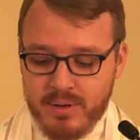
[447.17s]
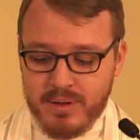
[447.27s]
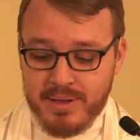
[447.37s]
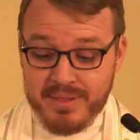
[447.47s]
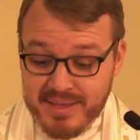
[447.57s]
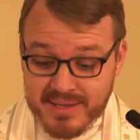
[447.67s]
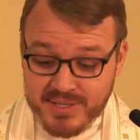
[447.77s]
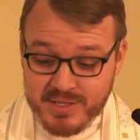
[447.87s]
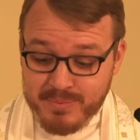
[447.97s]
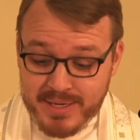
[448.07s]
This, to
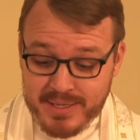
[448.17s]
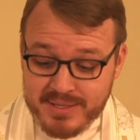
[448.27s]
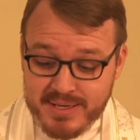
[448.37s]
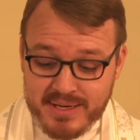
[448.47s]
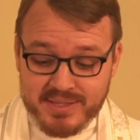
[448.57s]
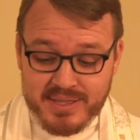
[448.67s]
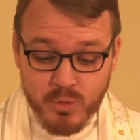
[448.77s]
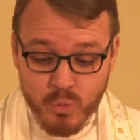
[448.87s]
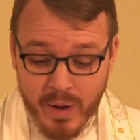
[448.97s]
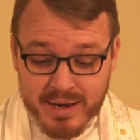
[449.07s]
me, says that
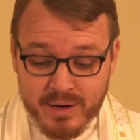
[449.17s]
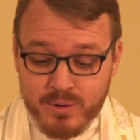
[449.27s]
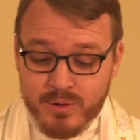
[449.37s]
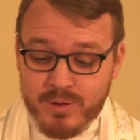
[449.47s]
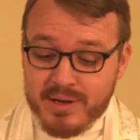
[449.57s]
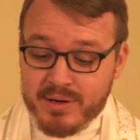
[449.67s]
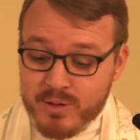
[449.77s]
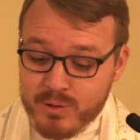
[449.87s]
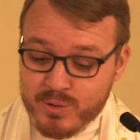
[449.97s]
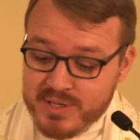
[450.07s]
radical
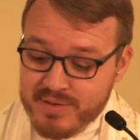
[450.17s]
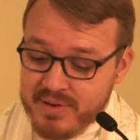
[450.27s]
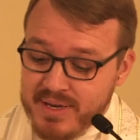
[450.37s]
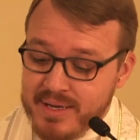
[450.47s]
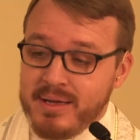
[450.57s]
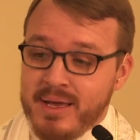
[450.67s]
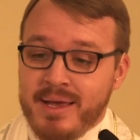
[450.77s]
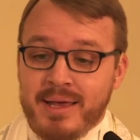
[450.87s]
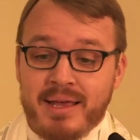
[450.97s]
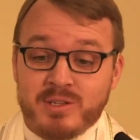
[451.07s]
inclusivity
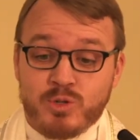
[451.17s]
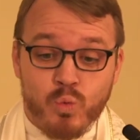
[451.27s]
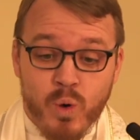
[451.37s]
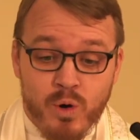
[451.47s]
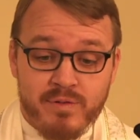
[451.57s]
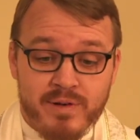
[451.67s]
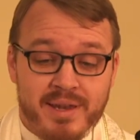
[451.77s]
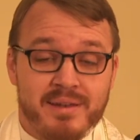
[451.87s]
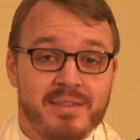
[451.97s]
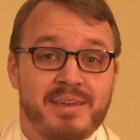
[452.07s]
is woven
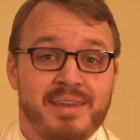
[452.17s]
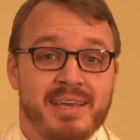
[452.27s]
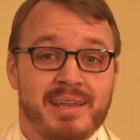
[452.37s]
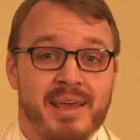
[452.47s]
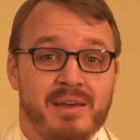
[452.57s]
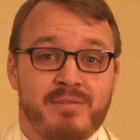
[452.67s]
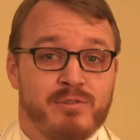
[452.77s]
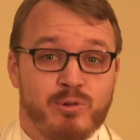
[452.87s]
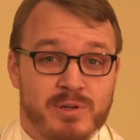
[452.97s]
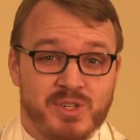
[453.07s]
into the DNA of
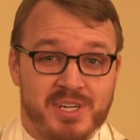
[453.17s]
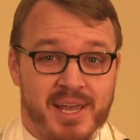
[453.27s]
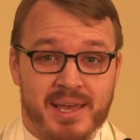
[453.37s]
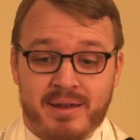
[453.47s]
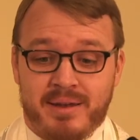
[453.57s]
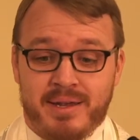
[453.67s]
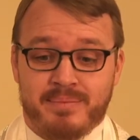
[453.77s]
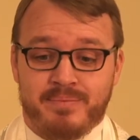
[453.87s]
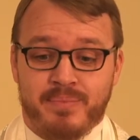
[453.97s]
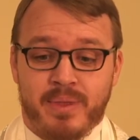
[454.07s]
Christianity.
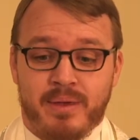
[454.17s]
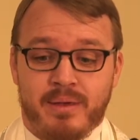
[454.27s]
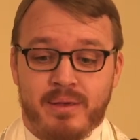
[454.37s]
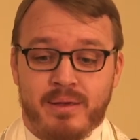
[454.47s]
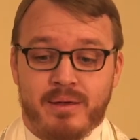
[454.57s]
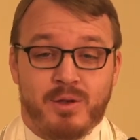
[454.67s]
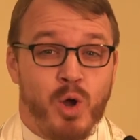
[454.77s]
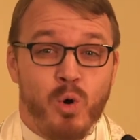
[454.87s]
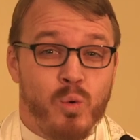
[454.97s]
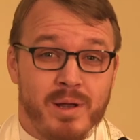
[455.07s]
No
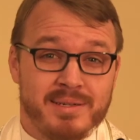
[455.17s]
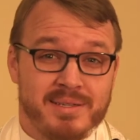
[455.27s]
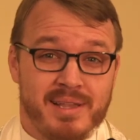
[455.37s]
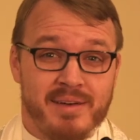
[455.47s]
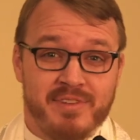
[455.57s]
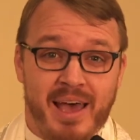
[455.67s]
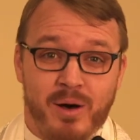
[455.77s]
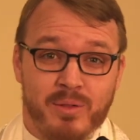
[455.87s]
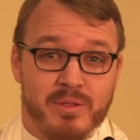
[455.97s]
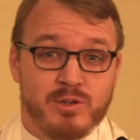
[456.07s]
one is left
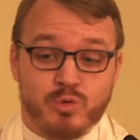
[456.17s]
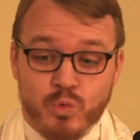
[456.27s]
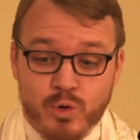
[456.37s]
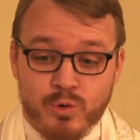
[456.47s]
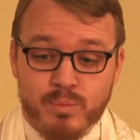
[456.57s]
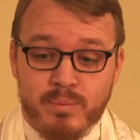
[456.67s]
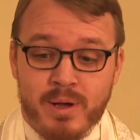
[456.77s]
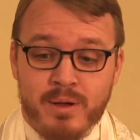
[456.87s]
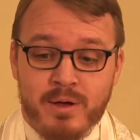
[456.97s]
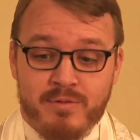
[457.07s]
out. There's room
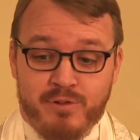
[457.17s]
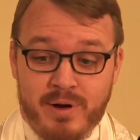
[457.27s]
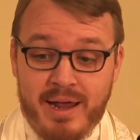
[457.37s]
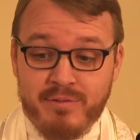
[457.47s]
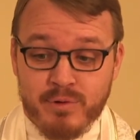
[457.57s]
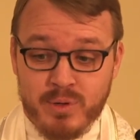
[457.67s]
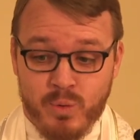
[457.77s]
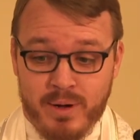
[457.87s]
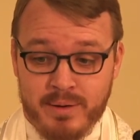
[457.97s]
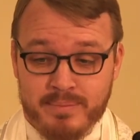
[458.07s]
for everyone.